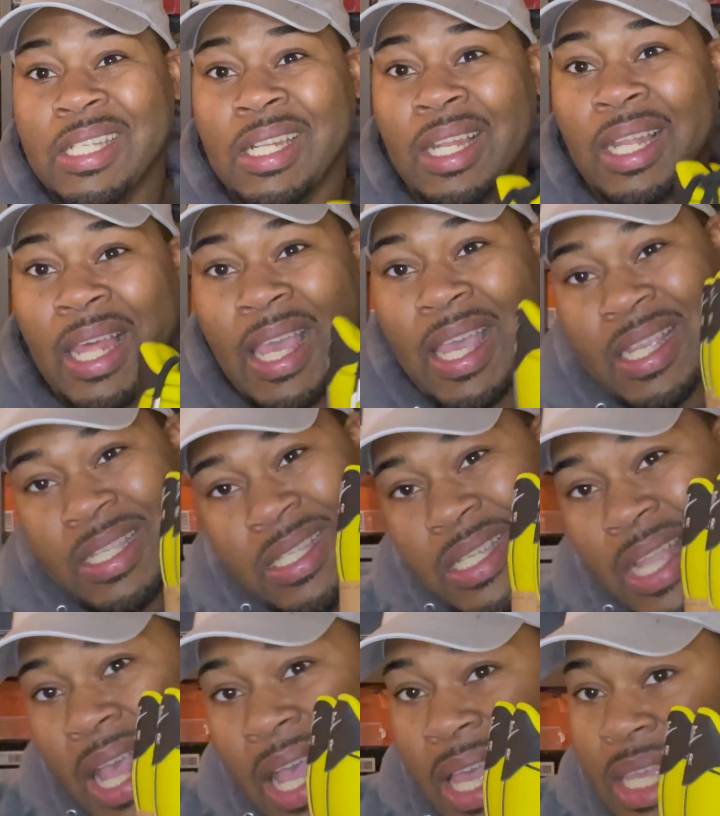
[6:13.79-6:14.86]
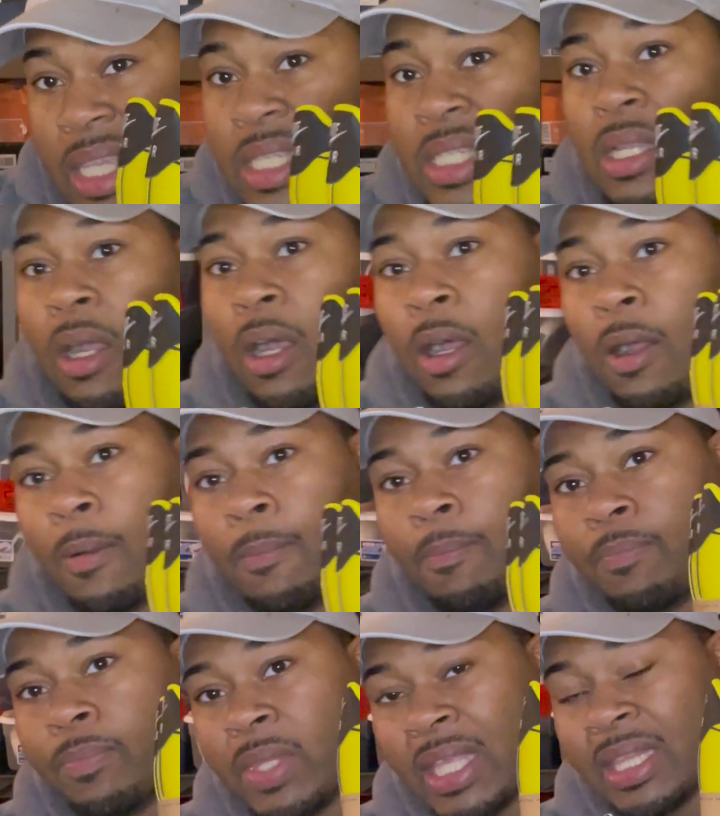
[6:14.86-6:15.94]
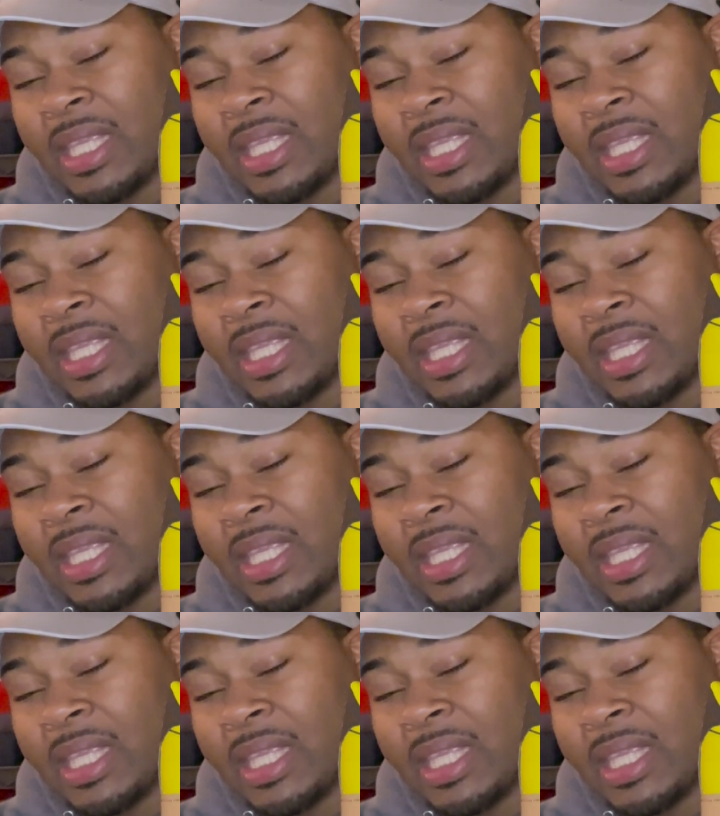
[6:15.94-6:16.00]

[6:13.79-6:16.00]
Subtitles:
the last size that